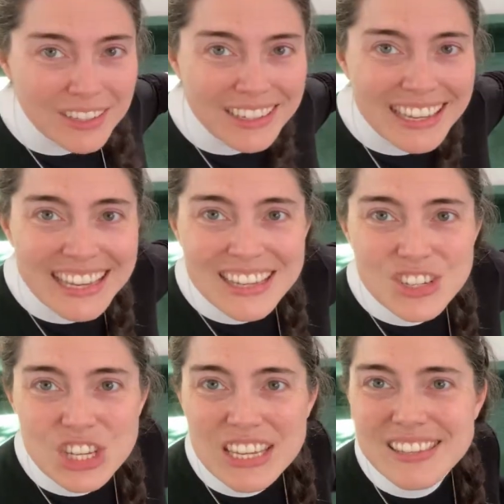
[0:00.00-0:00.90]
to
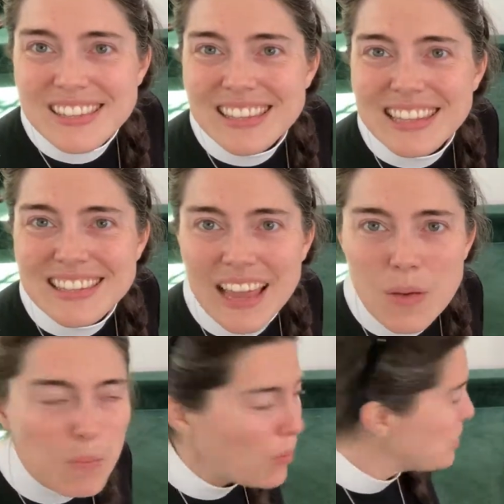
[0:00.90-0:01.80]
Jesus in the
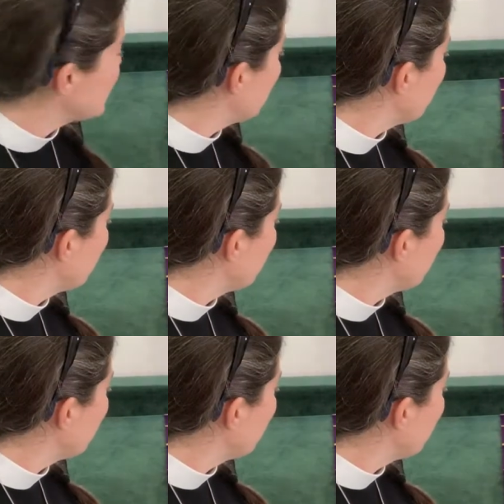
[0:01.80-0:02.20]
temple with the